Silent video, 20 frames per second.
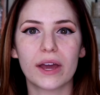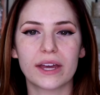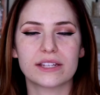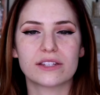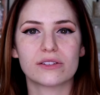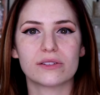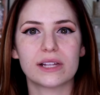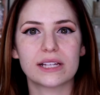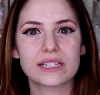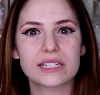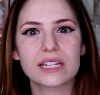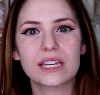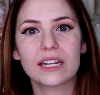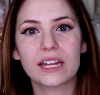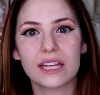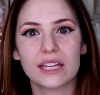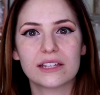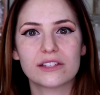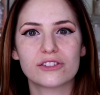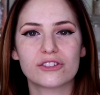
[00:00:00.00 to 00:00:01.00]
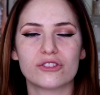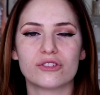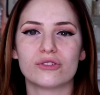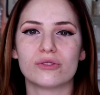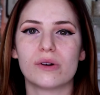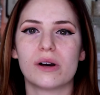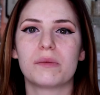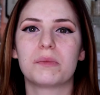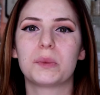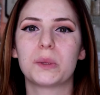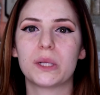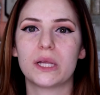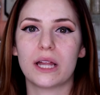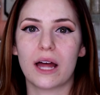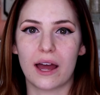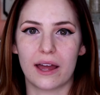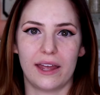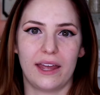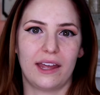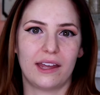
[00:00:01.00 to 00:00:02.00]
Okay, so let's get into
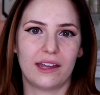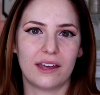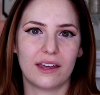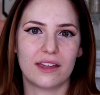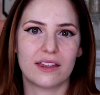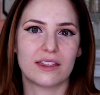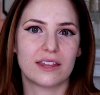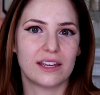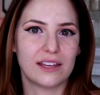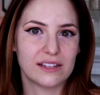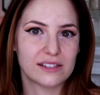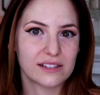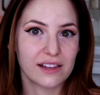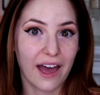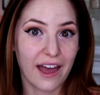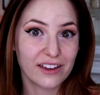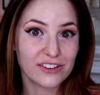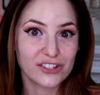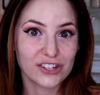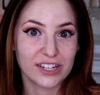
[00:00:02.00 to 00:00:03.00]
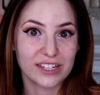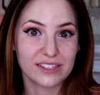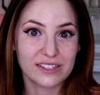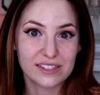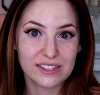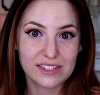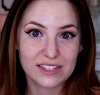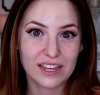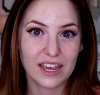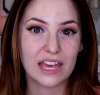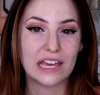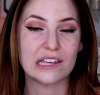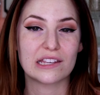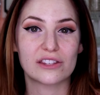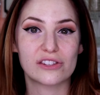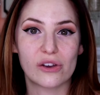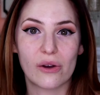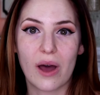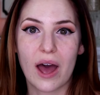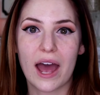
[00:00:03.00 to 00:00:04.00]
applying these lashes.
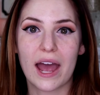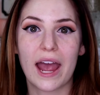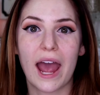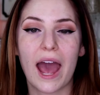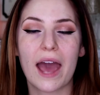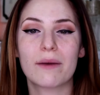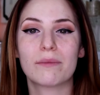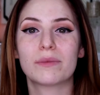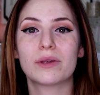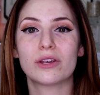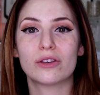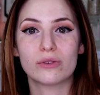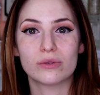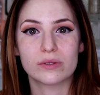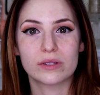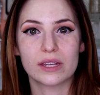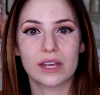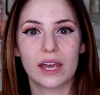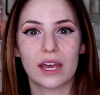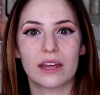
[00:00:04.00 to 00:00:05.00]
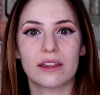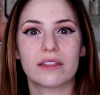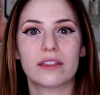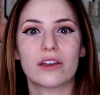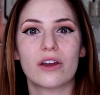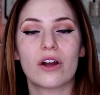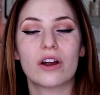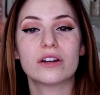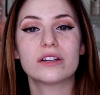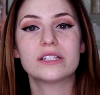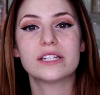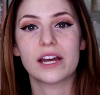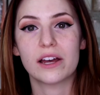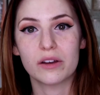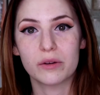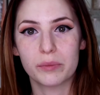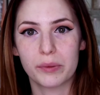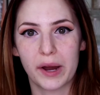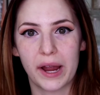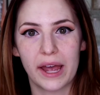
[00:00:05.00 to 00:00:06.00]
So I am using the
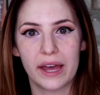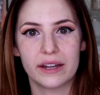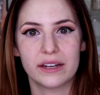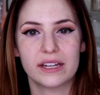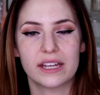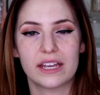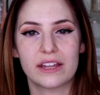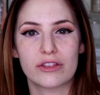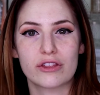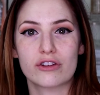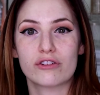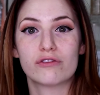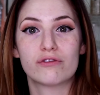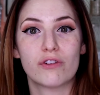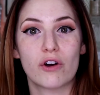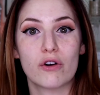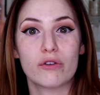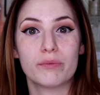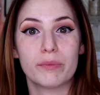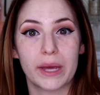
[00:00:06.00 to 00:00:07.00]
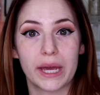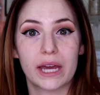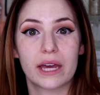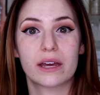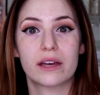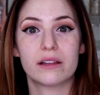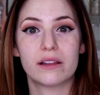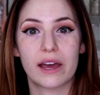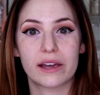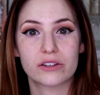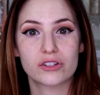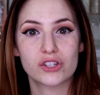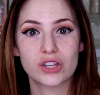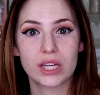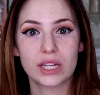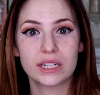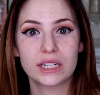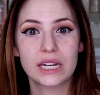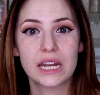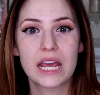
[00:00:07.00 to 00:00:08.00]
Ardell brand in their Faux Mink
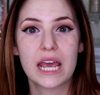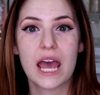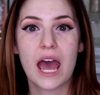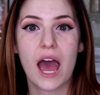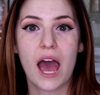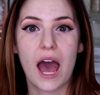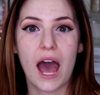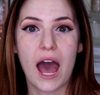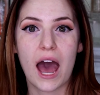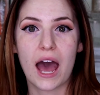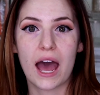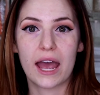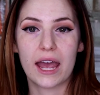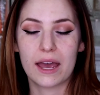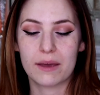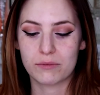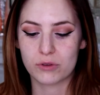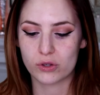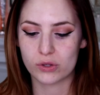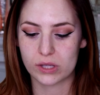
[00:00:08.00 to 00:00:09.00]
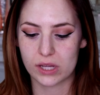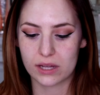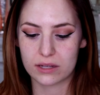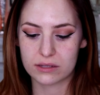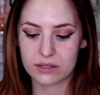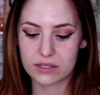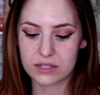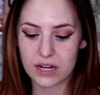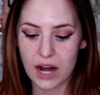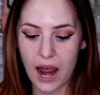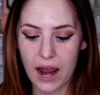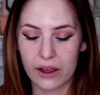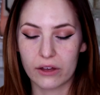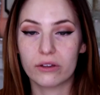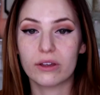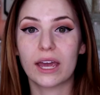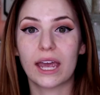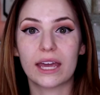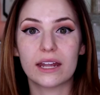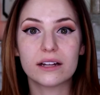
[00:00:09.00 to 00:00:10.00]
collection. I am using
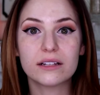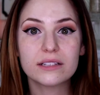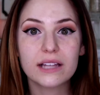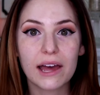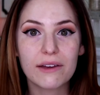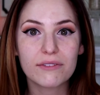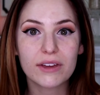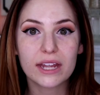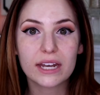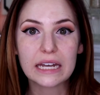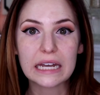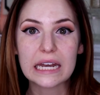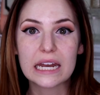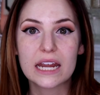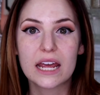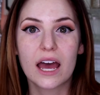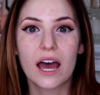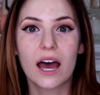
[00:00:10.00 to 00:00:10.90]
style 811.